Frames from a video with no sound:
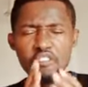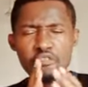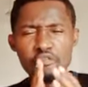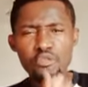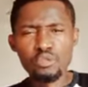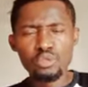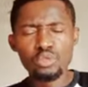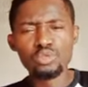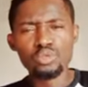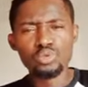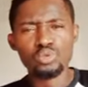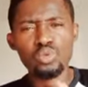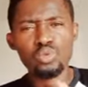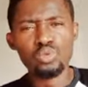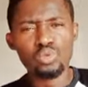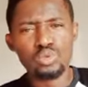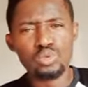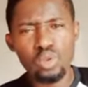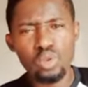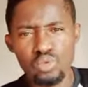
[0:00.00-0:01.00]
if you
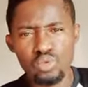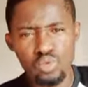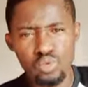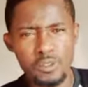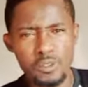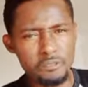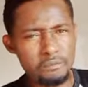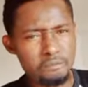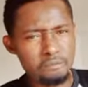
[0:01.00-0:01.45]
do not